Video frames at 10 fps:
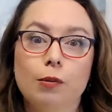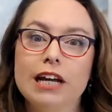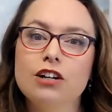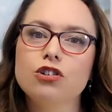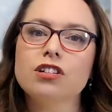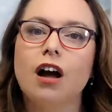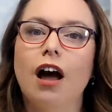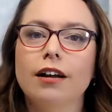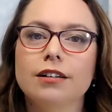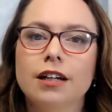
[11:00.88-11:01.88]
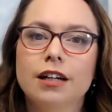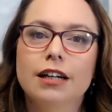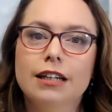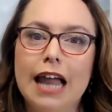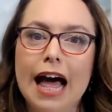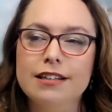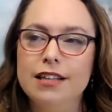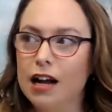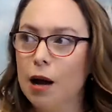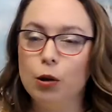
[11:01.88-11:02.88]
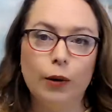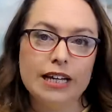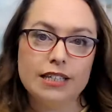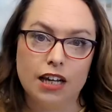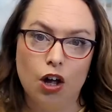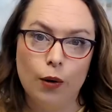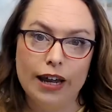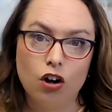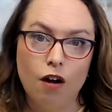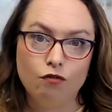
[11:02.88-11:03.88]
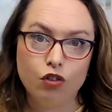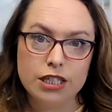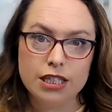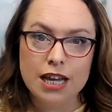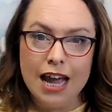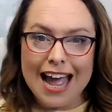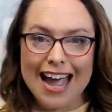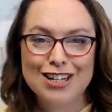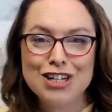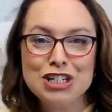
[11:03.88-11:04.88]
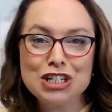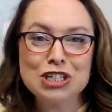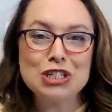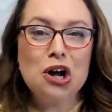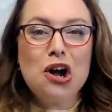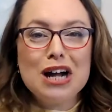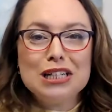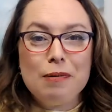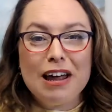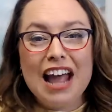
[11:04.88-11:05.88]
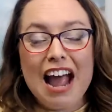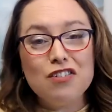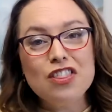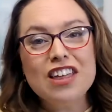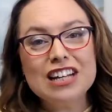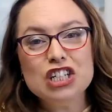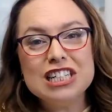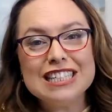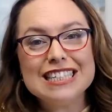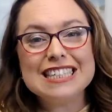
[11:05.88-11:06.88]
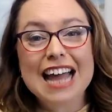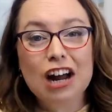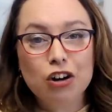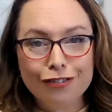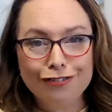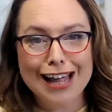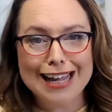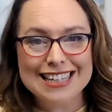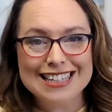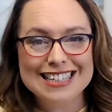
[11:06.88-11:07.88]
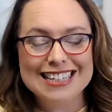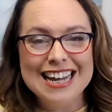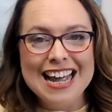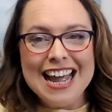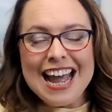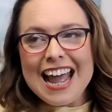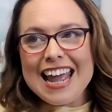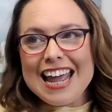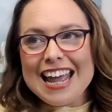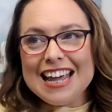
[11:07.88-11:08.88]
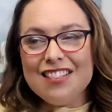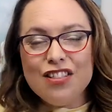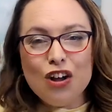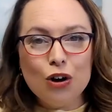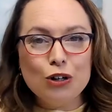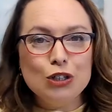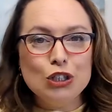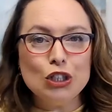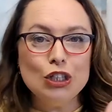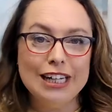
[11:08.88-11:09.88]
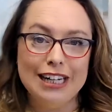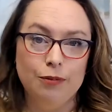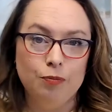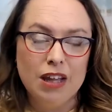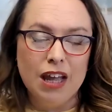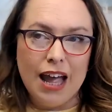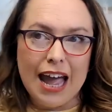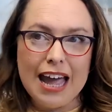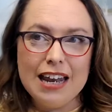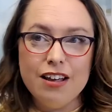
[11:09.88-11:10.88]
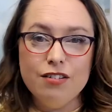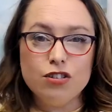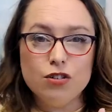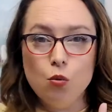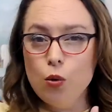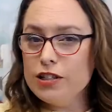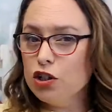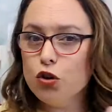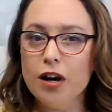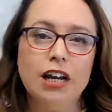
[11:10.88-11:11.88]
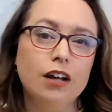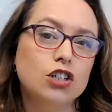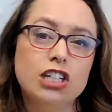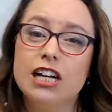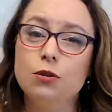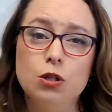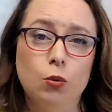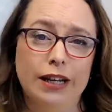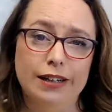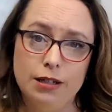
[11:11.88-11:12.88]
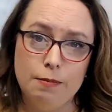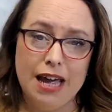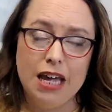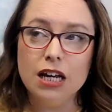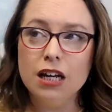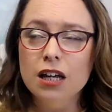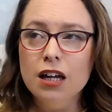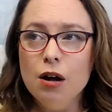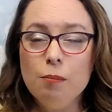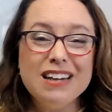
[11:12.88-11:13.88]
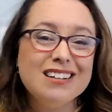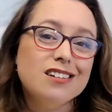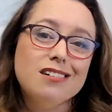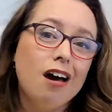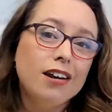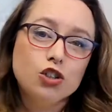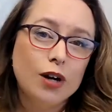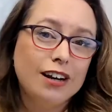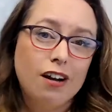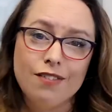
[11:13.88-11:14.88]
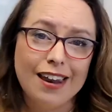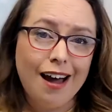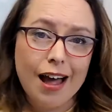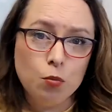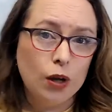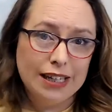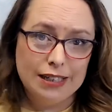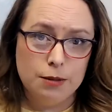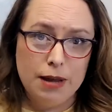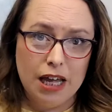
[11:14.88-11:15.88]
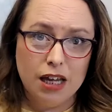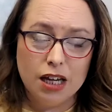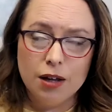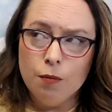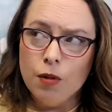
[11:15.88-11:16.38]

from Kendra Scott a couple of weeks ago at a conference, and she just talked about everything she sacrificed in her journey. And it was a trade-off she was willing to make, but it is not a trade-off that I'm willing to make.